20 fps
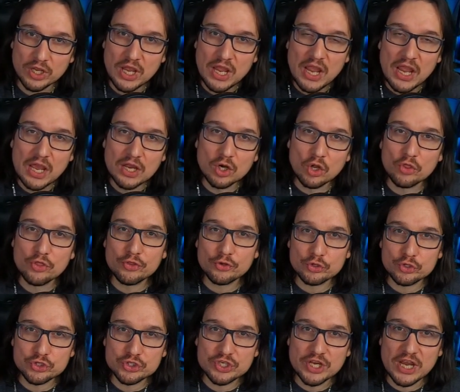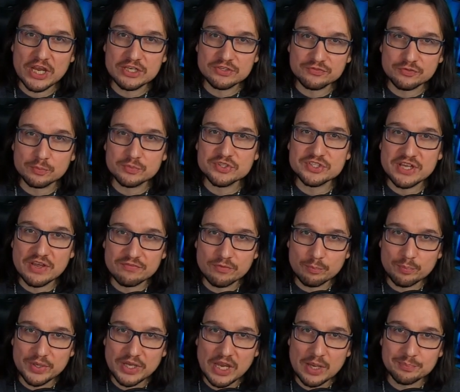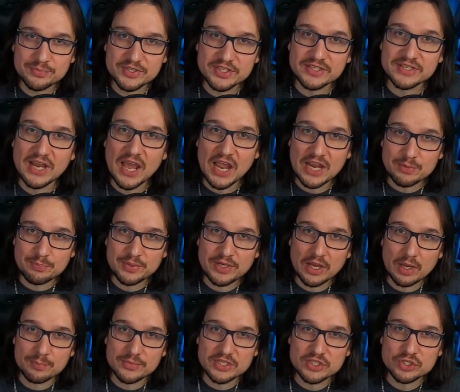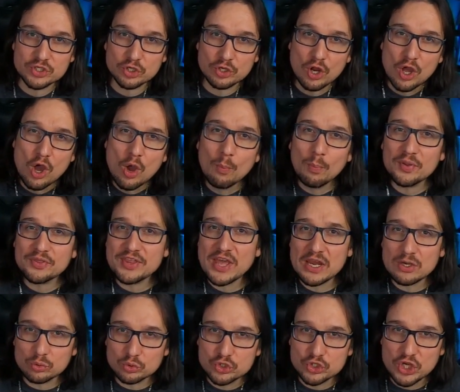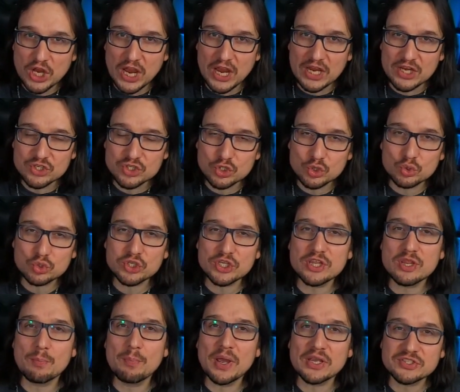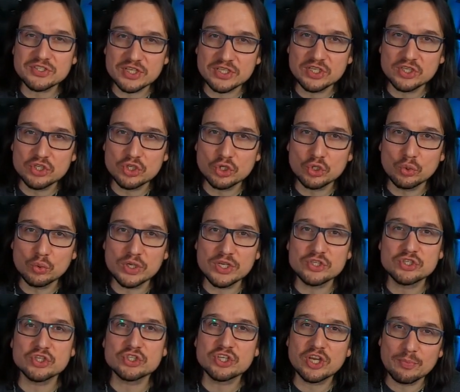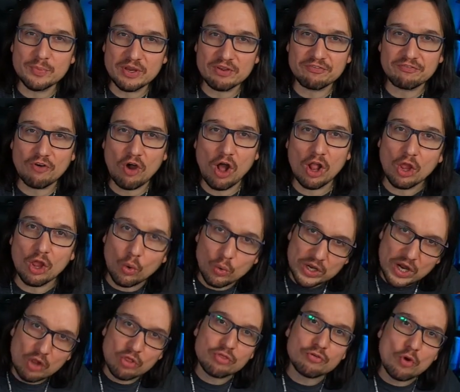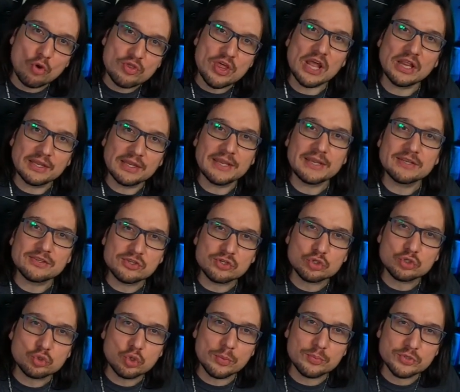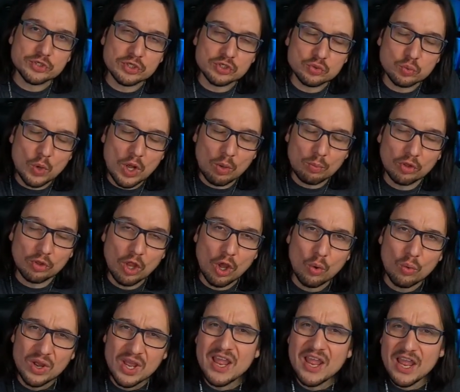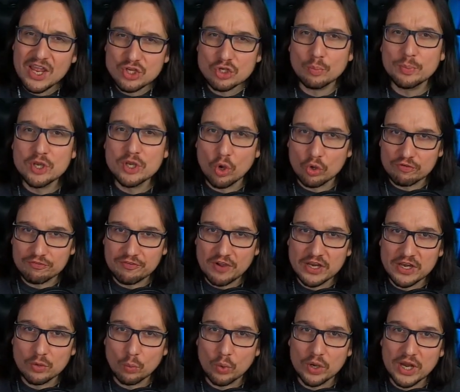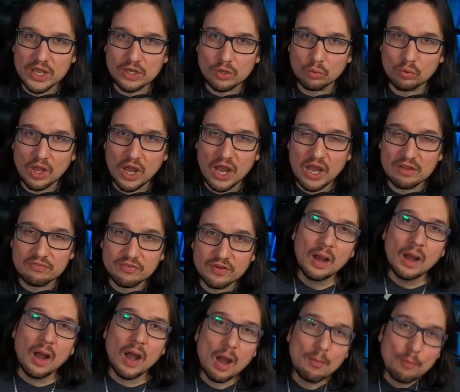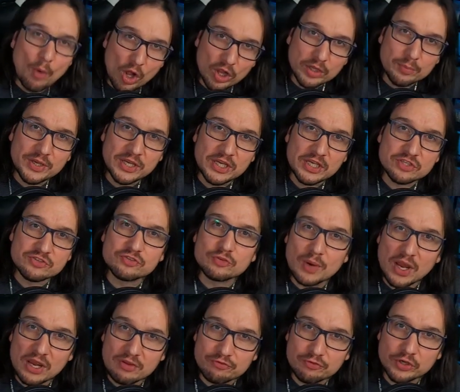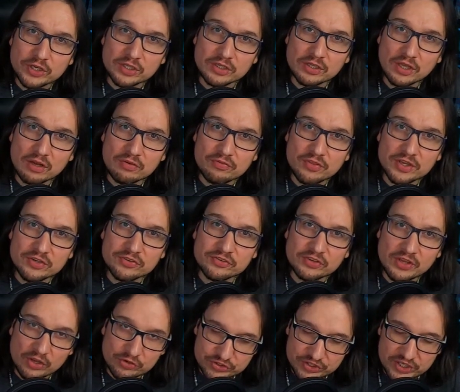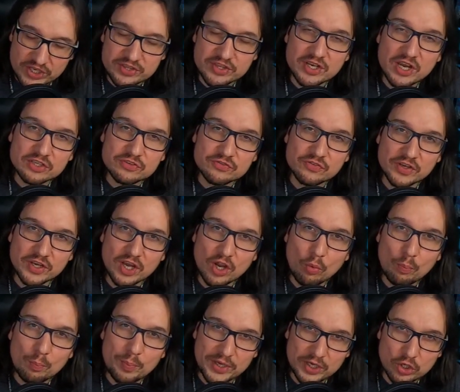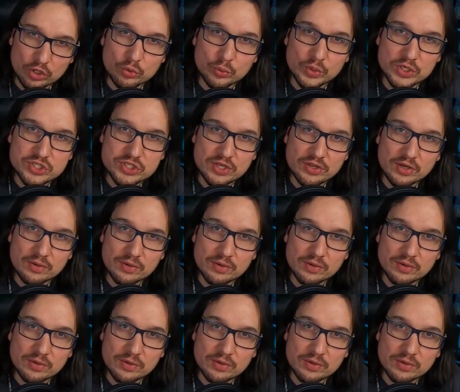and on Thursdays from 7 p.m. to 9 p.m. Eastern. But that'll change. Usually the best thing to do is just give me a follow, and I'll throw that link in the description as well below, and you'll be notified of when I go live. I'm Ollie Beans from I Freaking Love This. I'll see you in the next video. Be good to each other.